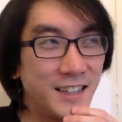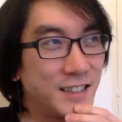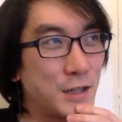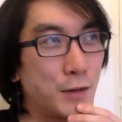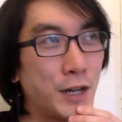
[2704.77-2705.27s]

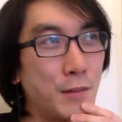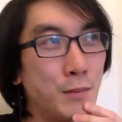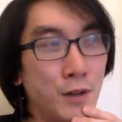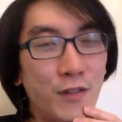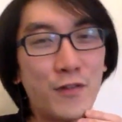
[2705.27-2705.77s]
So we're gonna
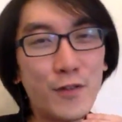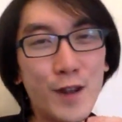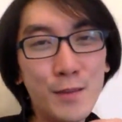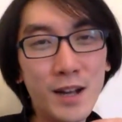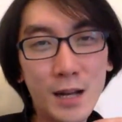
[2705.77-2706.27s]
move
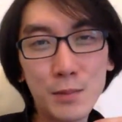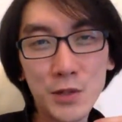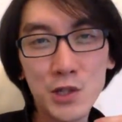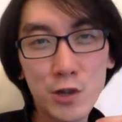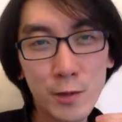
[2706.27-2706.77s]
from a couple
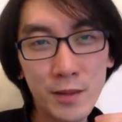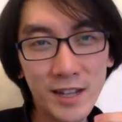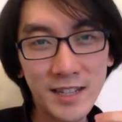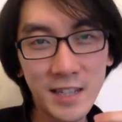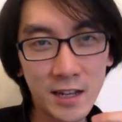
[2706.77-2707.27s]
strobe
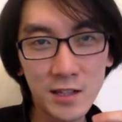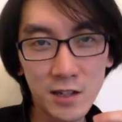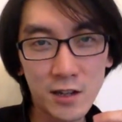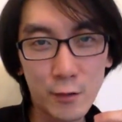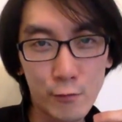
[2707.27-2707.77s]
lights in a
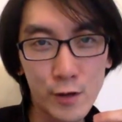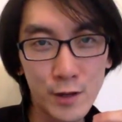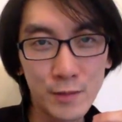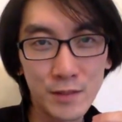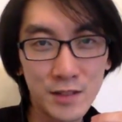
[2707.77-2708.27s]
dark
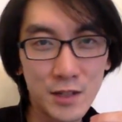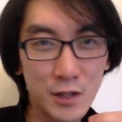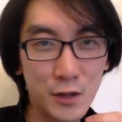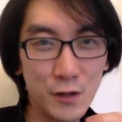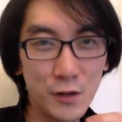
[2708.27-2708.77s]
room
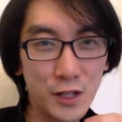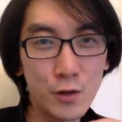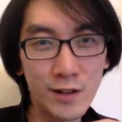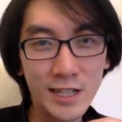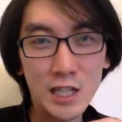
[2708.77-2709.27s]
to
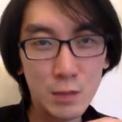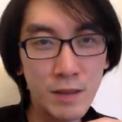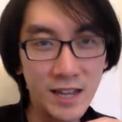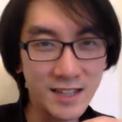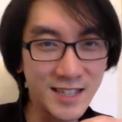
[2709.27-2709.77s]
you're in
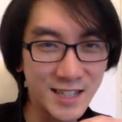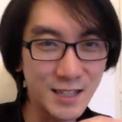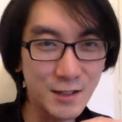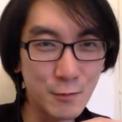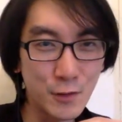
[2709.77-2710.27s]

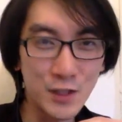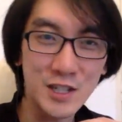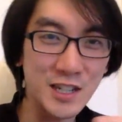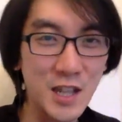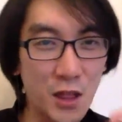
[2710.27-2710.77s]
space with
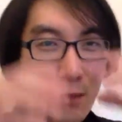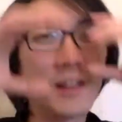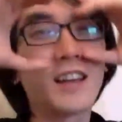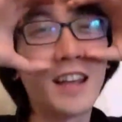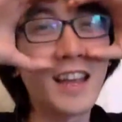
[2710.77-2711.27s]
just nothing but
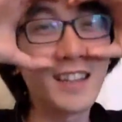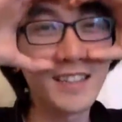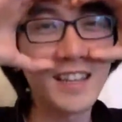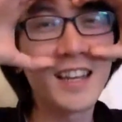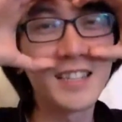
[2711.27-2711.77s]
like a
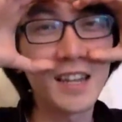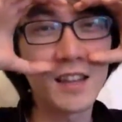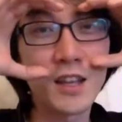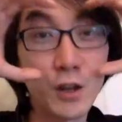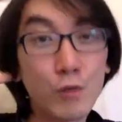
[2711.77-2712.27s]
Galaxy headset.
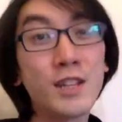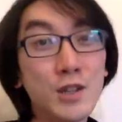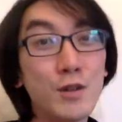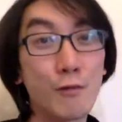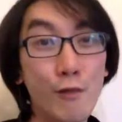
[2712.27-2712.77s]
They could already
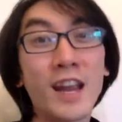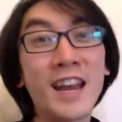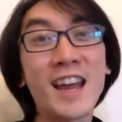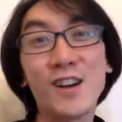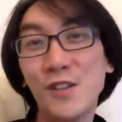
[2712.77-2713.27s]
do it right
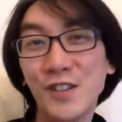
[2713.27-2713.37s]
now.